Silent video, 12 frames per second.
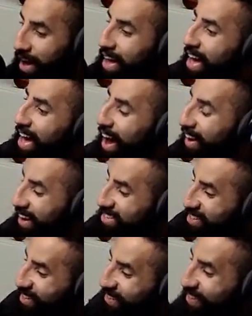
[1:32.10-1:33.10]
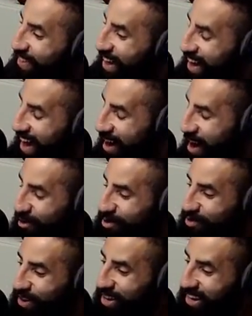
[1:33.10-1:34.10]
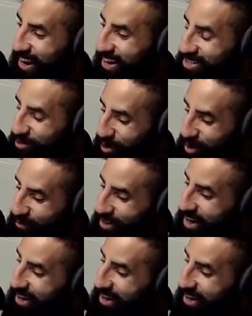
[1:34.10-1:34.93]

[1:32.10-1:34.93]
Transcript: Okay. Okay, so I was reading on Twitter and